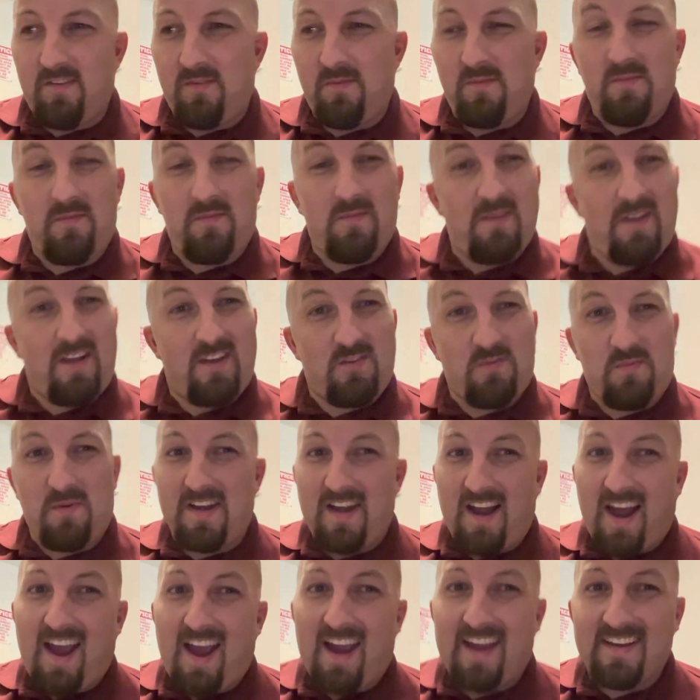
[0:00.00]
So we got
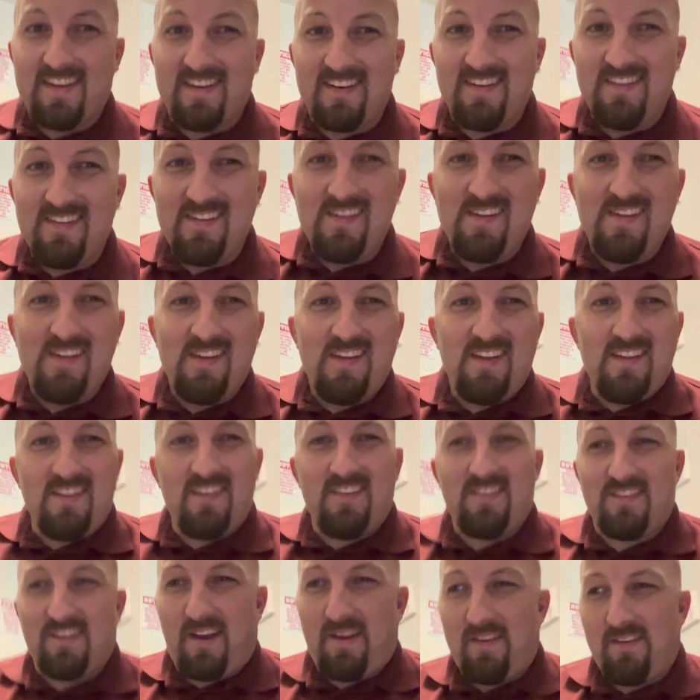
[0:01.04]
29
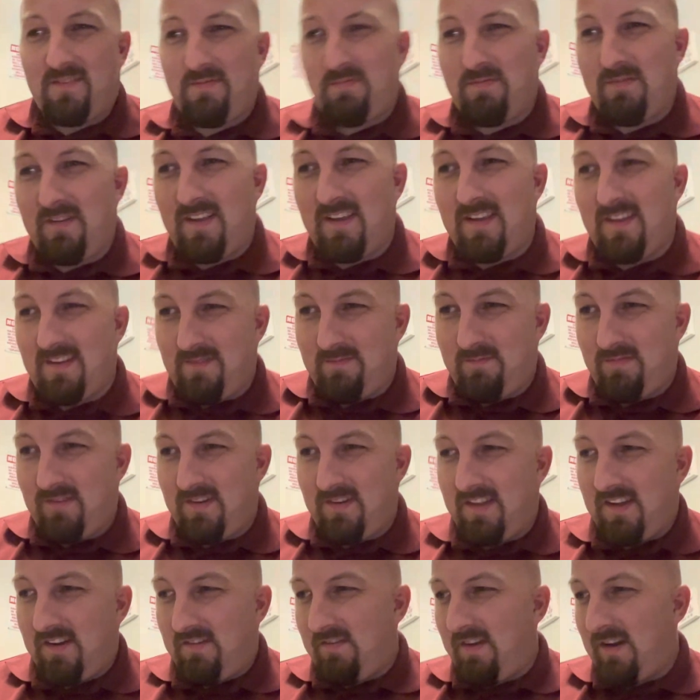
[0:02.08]
this time. It's pretty
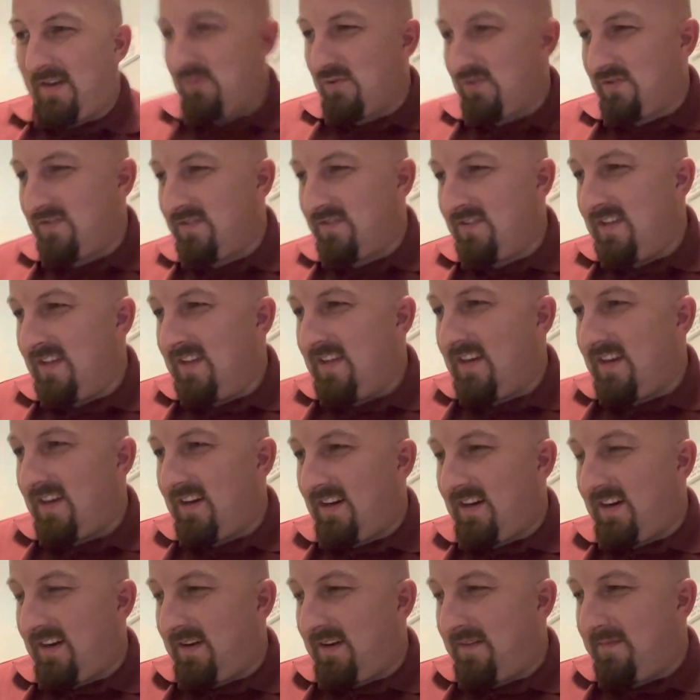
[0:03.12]
pretty incredible.
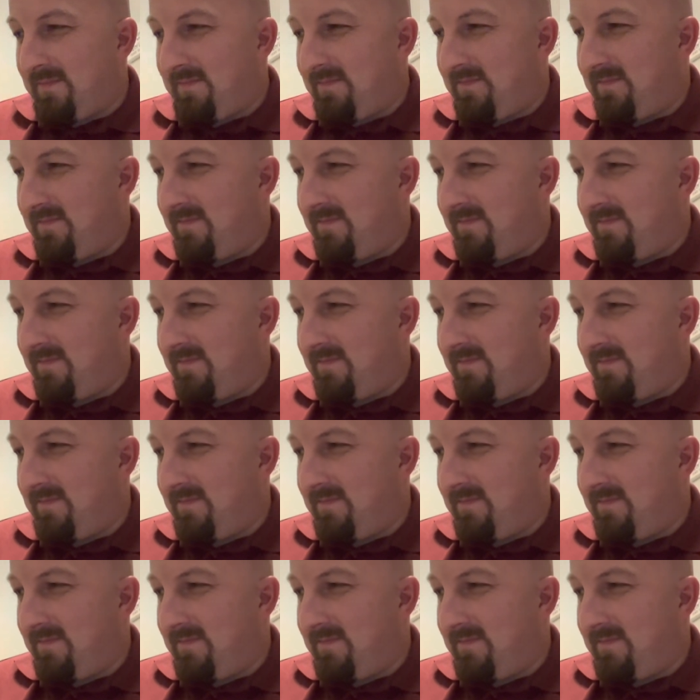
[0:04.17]
Um,